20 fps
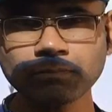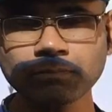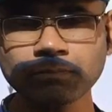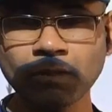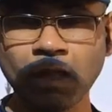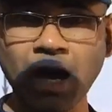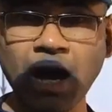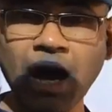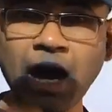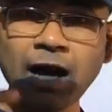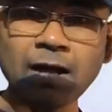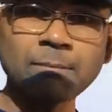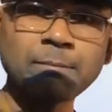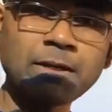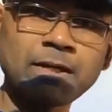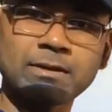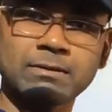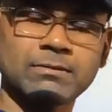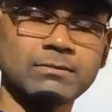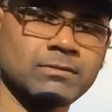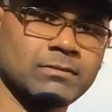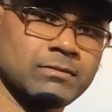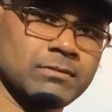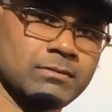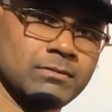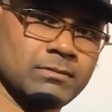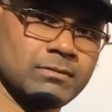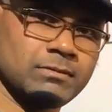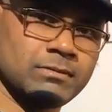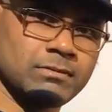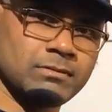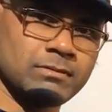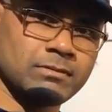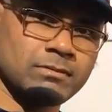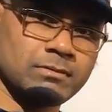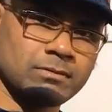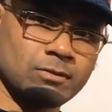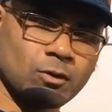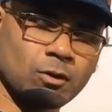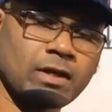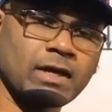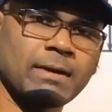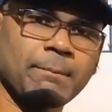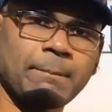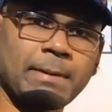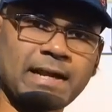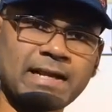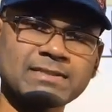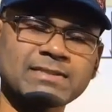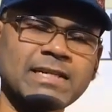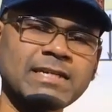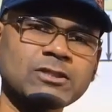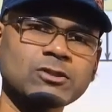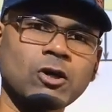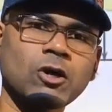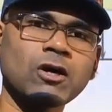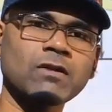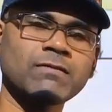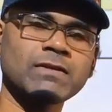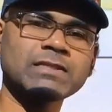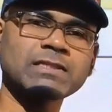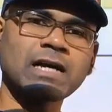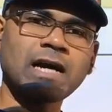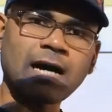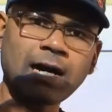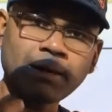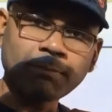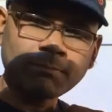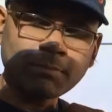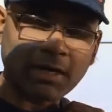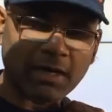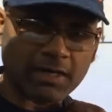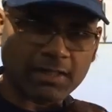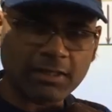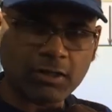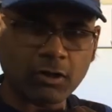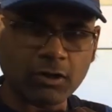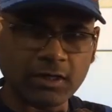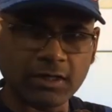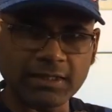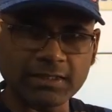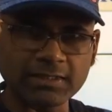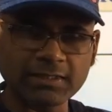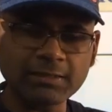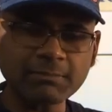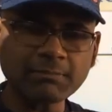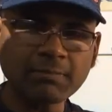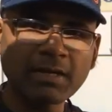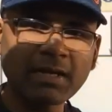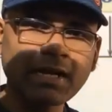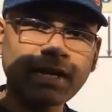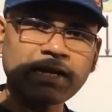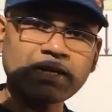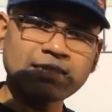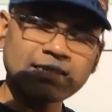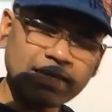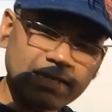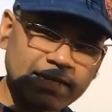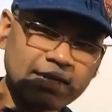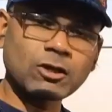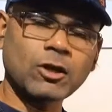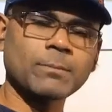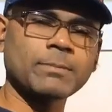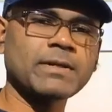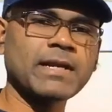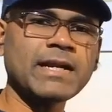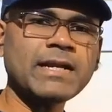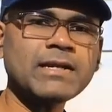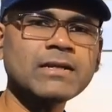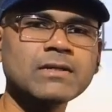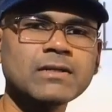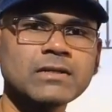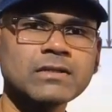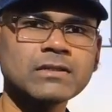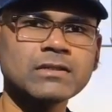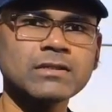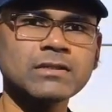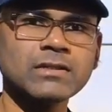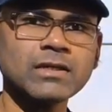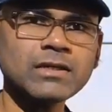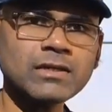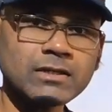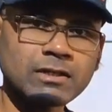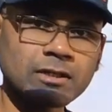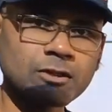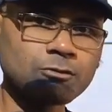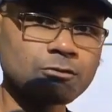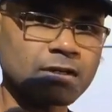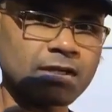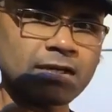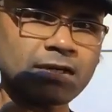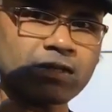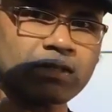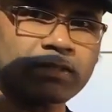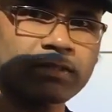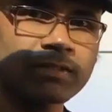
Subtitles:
Harming. Okay, parasites always harm another organism and then it obtain the nutrient.